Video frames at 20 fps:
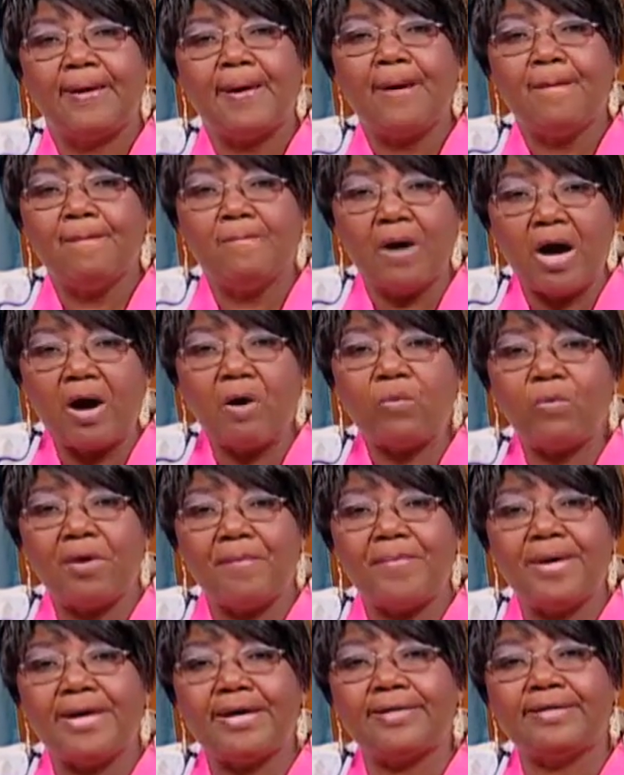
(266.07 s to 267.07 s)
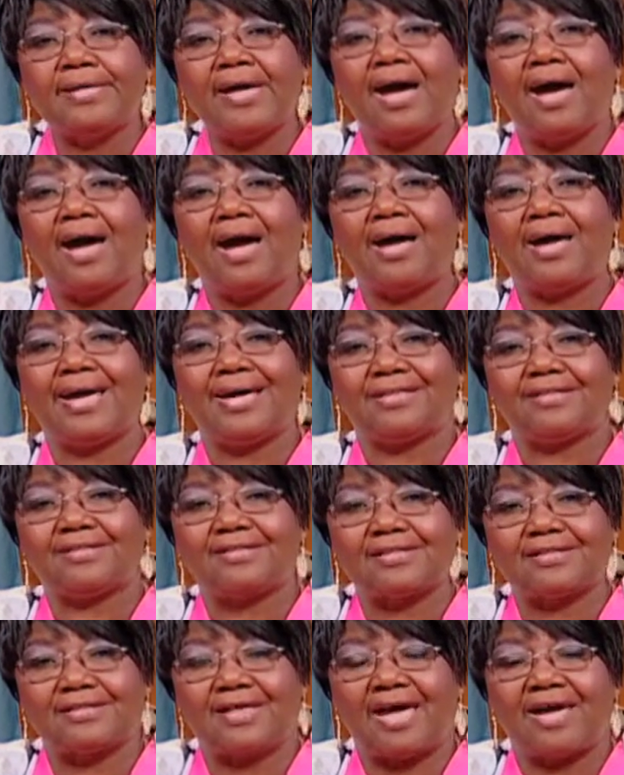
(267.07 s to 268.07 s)
More women are
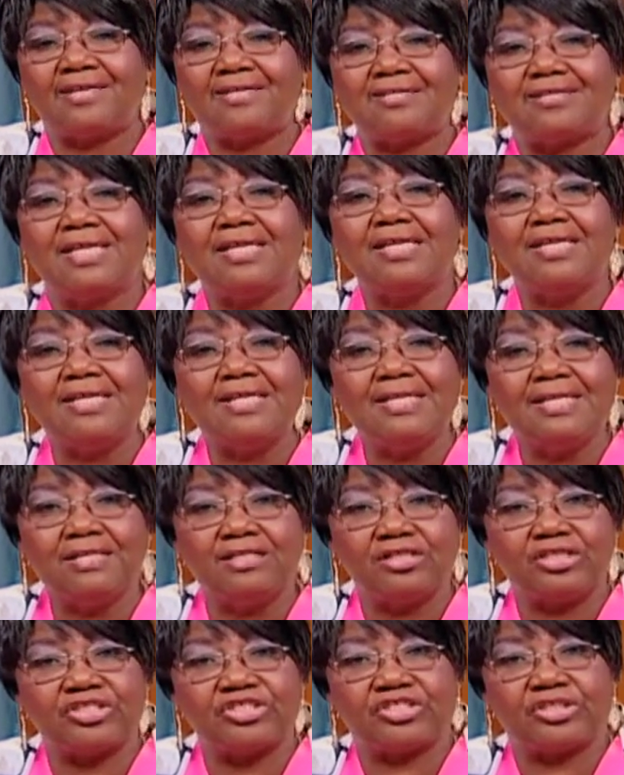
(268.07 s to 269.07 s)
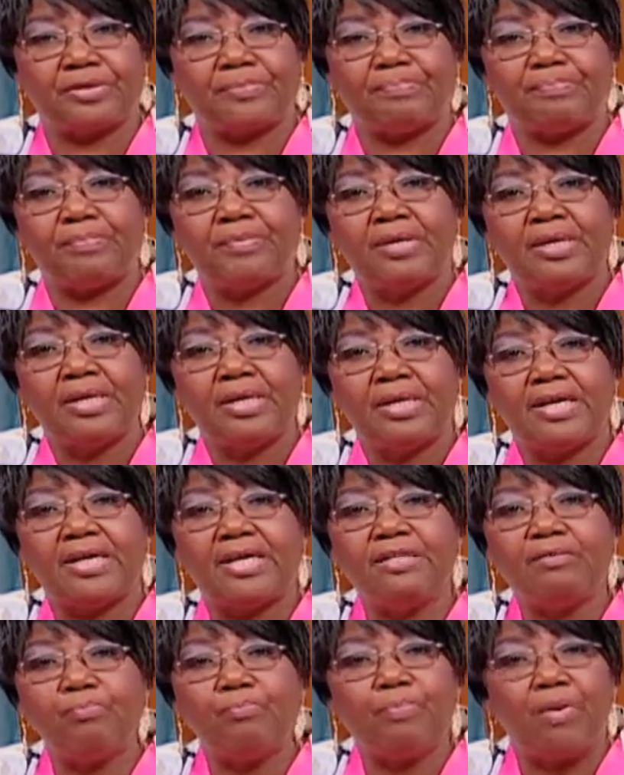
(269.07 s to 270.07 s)
exercising leadership
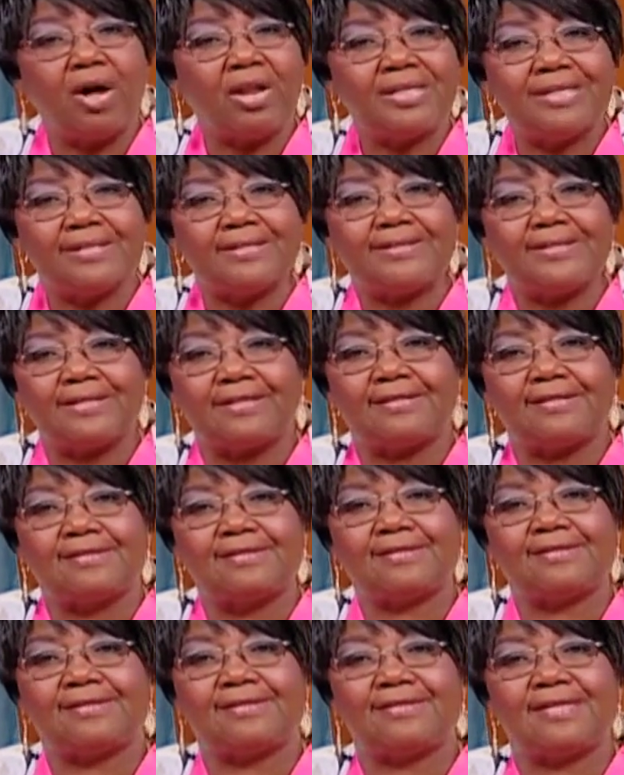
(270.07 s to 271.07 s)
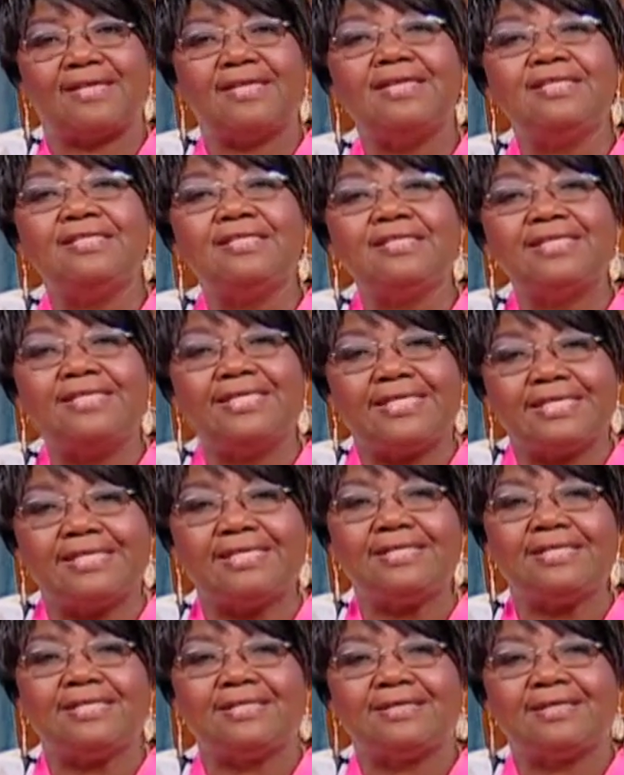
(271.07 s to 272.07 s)
in politics.
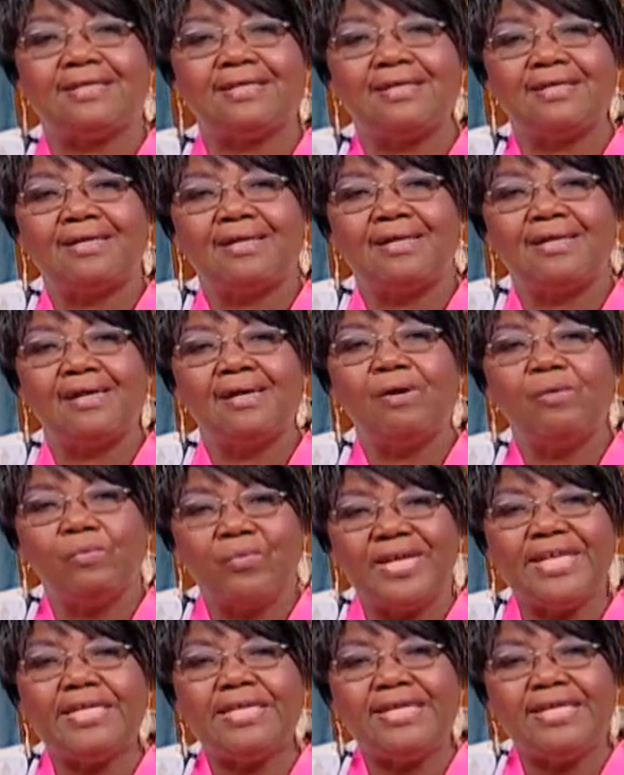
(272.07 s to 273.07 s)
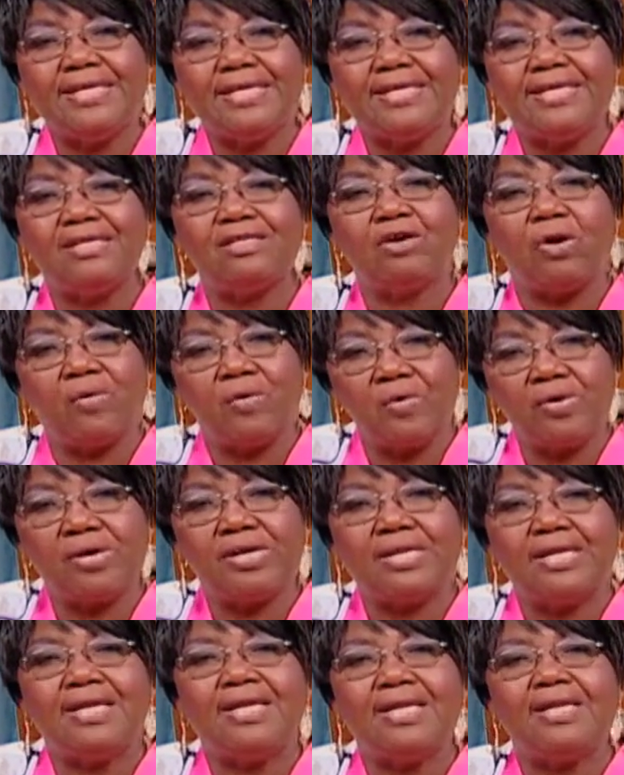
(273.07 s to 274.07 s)
Indeed, we need
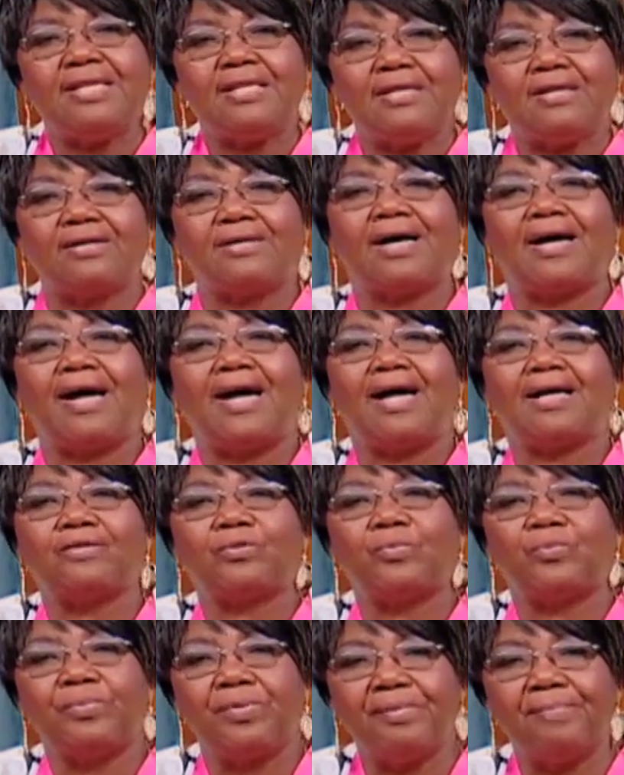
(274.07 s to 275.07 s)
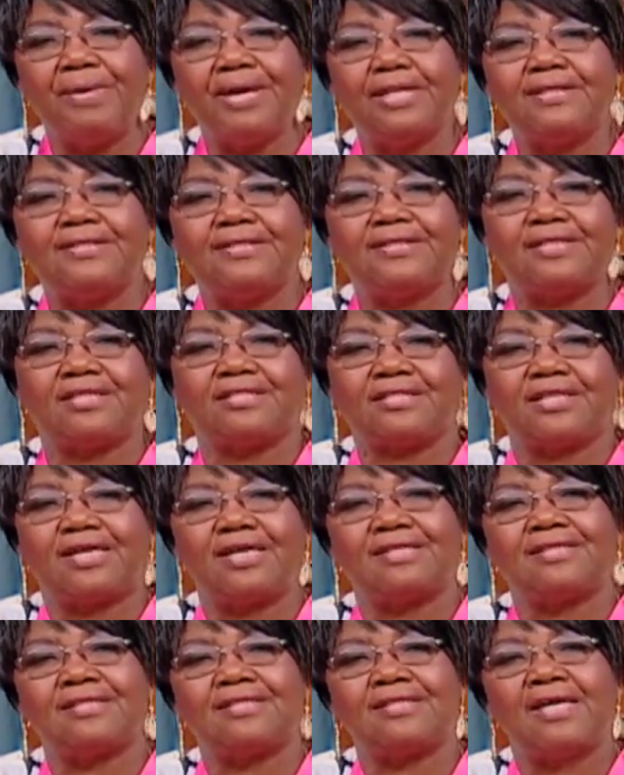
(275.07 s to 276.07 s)
only look at women such
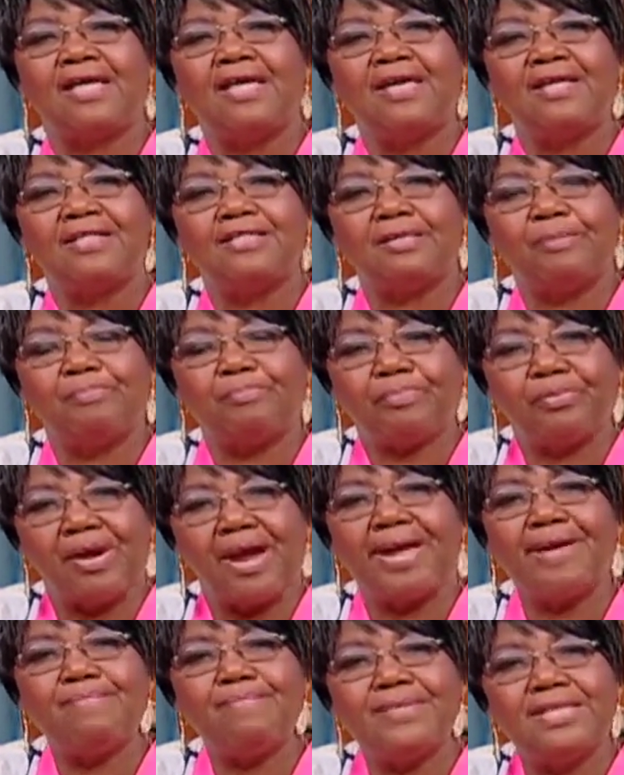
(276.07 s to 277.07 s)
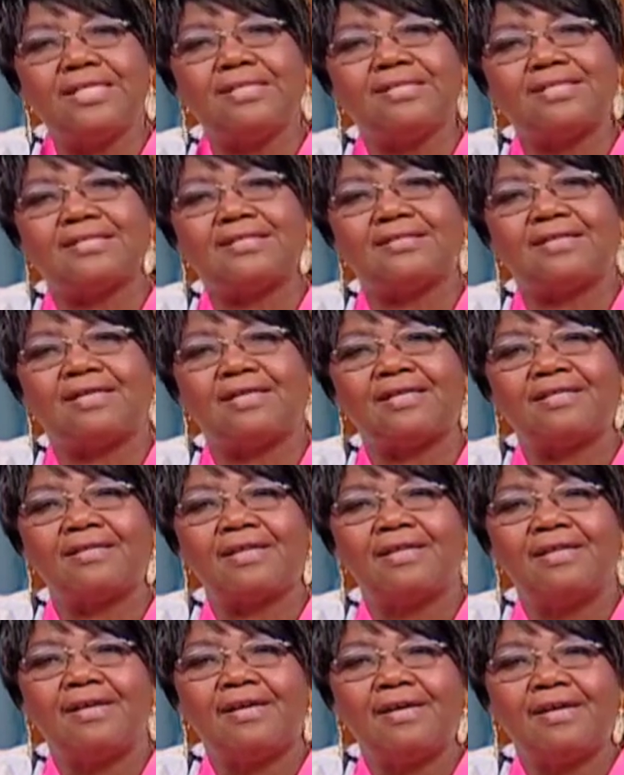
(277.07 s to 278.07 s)
as the Prime Minister,
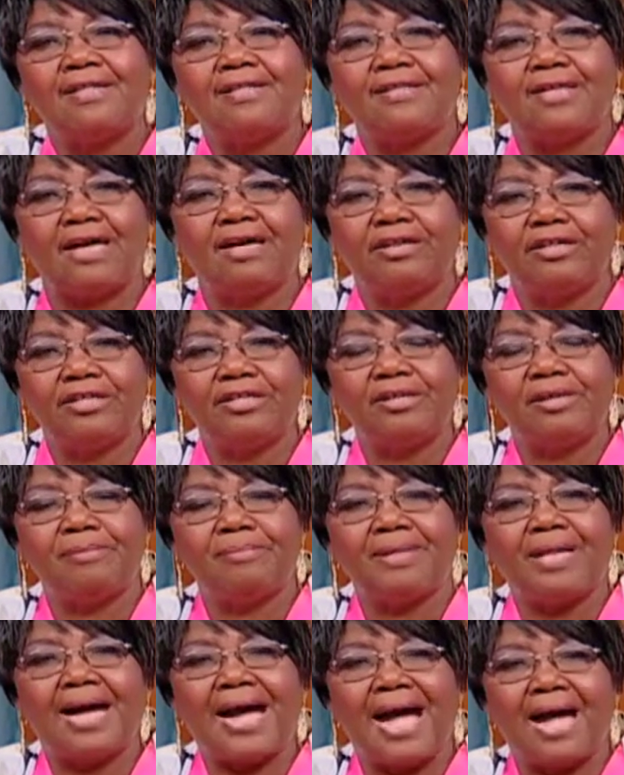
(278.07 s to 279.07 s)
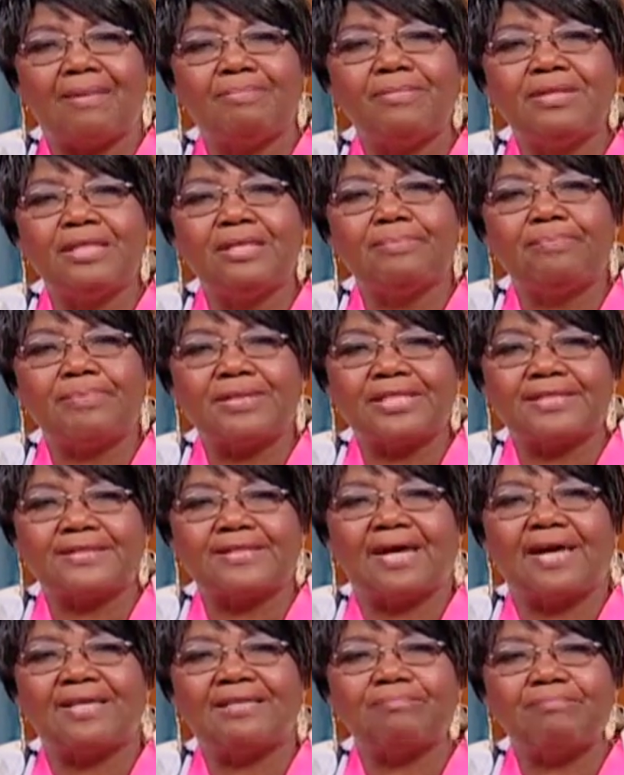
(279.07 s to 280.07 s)
the Honorable Kamala
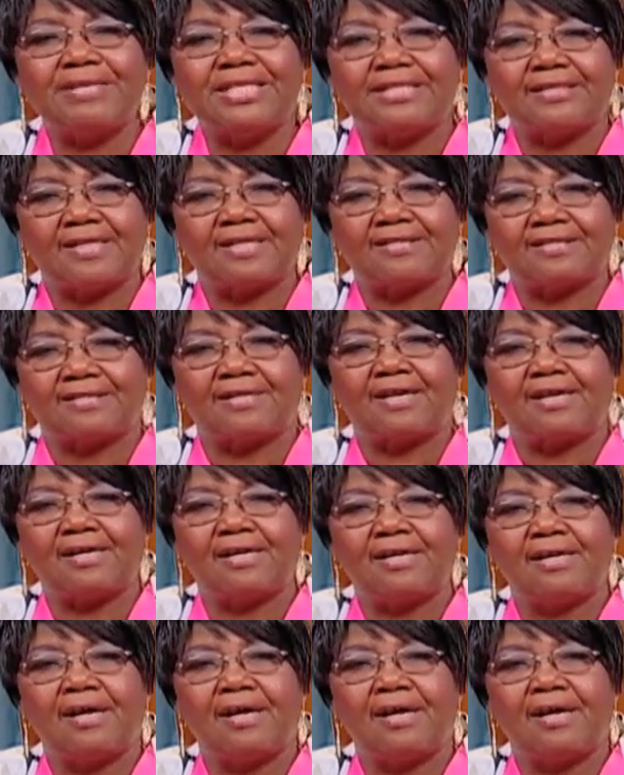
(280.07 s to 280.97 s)
Persad-Bissessar,